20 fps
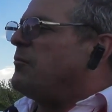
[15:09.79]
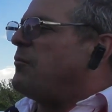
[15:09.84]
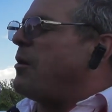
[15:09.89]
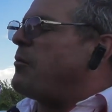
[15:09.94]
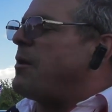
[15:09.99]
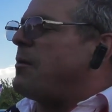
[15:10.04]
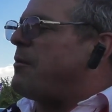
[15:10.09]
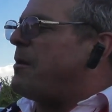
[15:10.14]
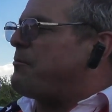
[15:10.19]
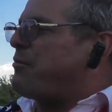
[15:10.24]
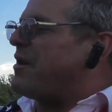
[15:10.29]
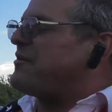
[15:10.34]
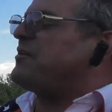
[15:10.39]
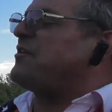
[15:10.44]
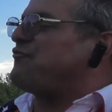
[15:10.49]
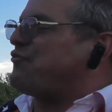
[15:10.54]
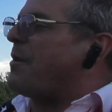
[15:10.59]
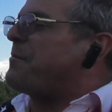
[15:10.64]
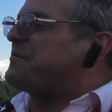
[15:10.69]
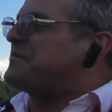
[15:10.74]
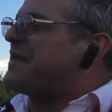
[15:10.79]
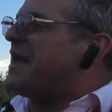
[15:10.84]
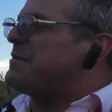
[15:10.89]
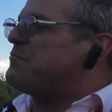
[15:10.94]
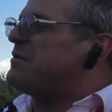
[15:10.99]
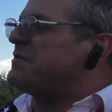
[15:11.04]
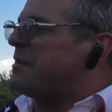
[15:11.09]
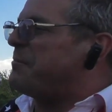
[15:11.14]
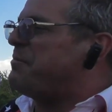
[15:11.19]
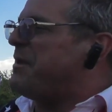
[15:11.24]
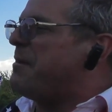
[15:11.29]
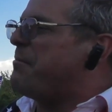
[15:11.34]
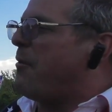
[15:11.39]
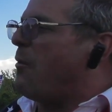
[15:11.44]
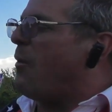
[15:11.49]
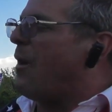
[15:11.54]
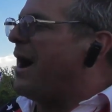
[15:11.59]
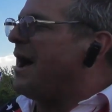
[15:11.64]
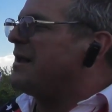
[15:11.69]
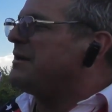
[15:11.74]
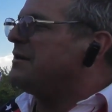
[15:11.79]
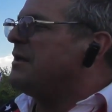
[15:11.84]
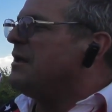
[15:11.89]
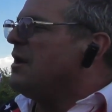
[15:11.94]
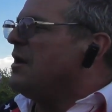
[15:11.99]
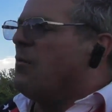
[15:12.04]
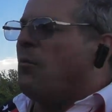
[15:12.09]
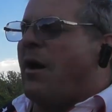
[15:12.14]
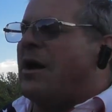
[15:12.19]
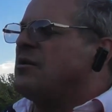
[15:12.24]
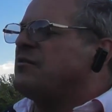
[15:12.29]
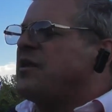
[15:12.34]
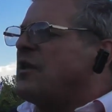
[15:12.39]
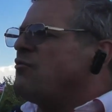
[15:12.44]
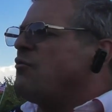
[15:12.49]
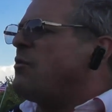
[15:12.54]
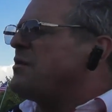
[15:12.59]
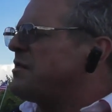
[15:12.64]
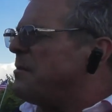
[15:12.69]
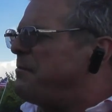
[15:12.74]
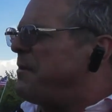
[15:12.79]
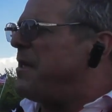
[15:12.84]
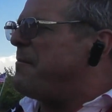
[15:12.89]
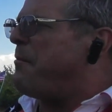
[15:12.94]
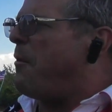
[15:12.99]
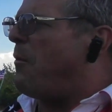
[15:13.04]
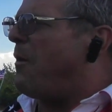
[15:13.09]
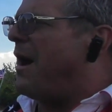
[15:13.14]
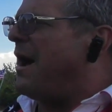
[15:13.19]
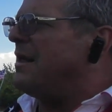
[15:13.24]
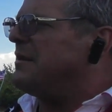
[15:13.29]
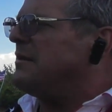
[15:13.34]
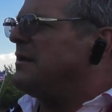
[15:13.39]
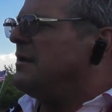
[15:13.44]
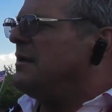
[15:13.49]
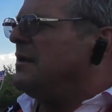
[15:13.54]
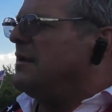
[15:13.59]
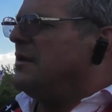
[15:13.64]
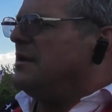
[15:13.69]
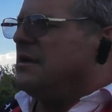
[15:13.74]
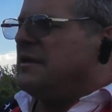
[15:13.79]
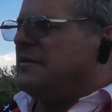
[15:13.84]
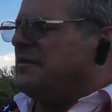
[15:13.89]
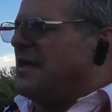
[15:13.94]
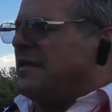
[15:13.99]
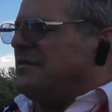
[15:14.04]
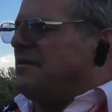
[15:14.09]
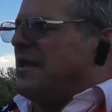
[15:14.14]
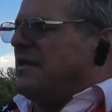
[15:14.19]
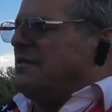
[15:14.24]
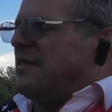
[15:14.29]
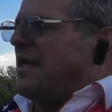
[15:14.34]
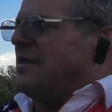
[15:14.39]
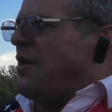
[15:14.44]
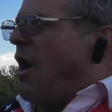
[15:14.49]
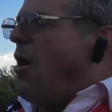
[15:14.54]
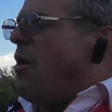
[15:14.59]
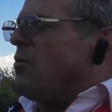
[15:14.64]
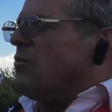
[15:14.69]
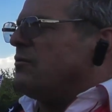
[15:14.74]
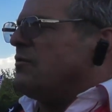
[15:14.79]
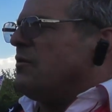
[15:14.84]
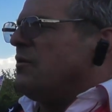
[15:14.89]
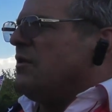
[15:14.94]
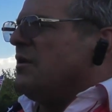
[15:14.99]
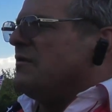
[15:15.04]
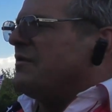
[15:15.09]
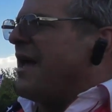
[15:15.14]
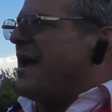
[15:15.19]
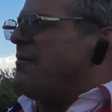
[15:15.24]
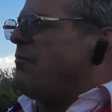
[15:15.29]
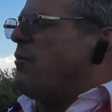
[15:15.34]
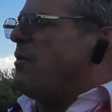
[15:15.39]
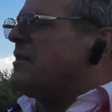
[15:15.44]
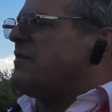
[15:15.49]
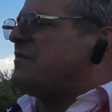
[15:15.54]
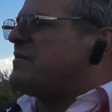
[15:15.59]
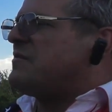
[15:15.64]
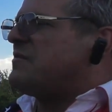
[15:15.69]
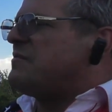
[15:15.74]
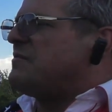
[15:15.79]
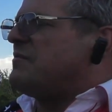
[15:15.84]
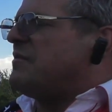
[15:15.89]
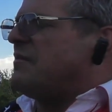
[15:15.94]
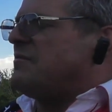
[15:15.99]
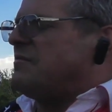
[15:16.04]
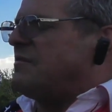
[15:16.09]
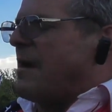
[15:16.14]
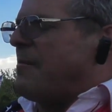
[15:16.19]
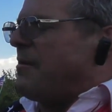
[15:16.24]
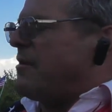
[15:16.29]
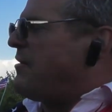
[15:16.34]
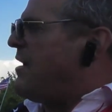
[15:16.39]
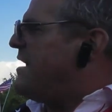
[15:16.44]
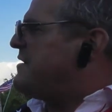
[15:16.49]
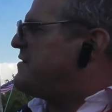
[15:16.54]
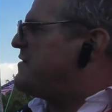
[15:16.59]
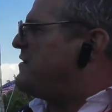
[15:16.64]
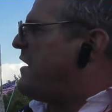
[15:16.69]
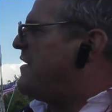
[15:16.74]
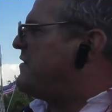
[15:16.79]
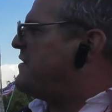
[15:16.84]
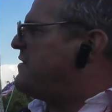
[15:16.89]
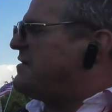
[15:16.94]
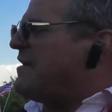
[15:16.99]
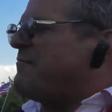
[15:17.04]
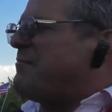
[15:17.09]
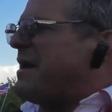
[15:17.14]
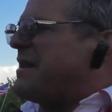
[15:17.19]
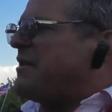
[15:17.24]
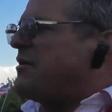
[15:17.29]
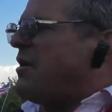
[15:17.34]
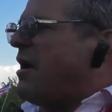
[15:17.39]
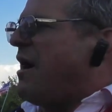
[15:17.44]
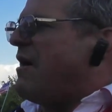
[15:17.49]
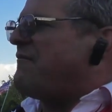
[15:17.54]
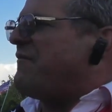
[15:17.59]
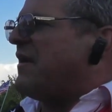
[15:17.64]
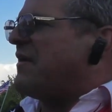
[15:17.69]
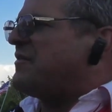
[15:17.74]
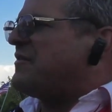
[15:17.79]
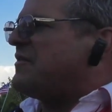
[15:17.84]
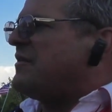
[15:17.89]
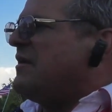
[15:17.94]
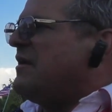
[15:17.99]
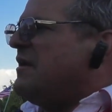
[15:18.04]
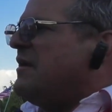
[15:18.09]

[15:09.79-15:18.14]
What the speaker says: Or what President Trump said, what the people want? Why don't they do what the people want? They don't. What has the Democrats done since they've been in office?